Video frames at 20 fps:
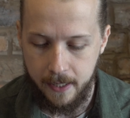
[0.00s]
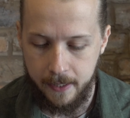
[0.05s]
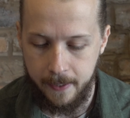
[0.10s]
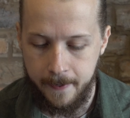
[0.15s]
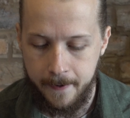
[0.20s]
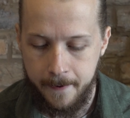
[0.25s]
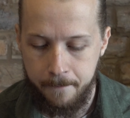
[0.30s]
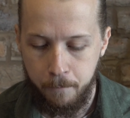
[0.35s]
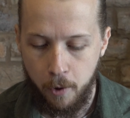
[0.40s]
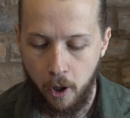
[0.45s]
And
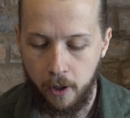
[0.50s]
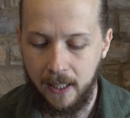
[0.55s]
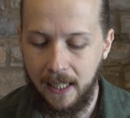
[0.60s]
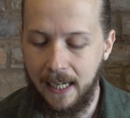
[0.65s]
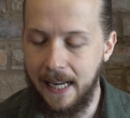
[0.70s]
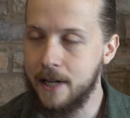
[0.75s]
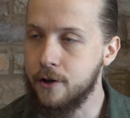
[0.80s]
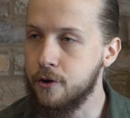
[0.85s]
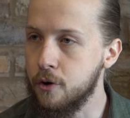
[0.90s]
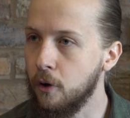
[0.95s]
on a
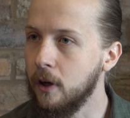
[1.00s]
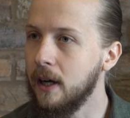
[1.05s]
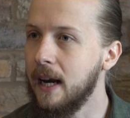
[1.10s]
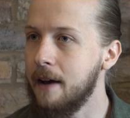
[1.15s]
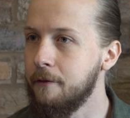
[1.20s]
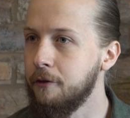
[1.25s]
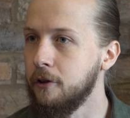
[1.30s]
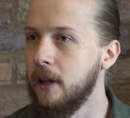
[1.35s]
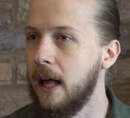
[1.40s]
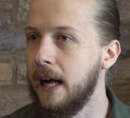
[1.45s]
literal
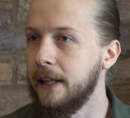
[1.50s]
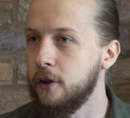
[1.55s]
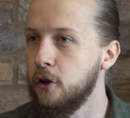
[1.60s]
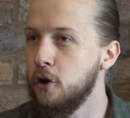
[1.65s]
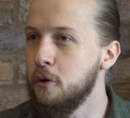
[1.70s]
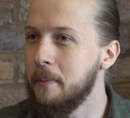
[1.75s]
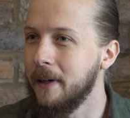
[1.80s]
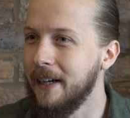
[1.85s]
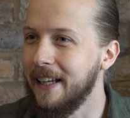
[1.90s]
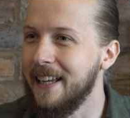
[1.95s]
level, I
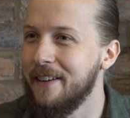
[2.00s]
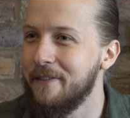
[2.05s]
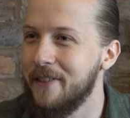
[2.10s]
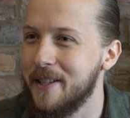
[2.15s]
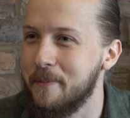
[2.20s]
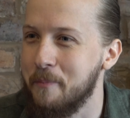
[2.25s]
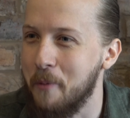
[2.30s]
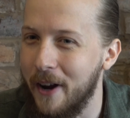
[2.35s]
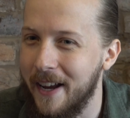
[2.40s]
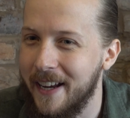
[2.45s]
do believe
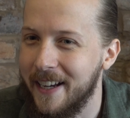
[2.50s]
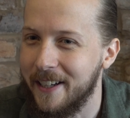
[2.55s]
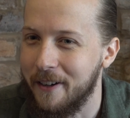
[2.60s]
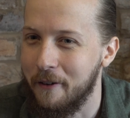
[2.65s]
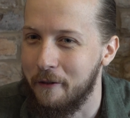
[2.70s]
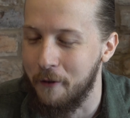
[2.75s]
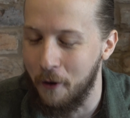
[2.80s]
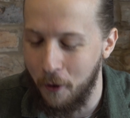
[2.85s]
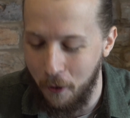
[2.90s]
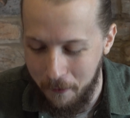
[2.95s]
it's breaking
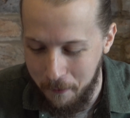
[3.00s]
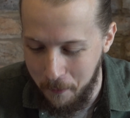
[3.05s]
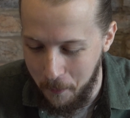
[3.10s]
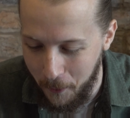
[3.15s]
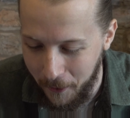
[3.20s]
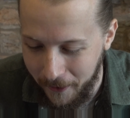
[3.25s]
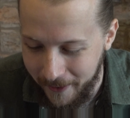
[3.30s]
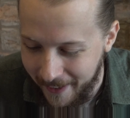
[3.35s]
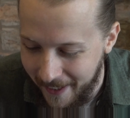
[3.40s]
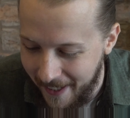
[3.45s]
the fourth
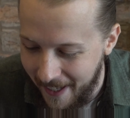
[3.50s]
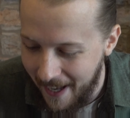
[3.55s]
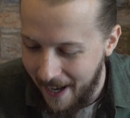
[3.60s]
wall.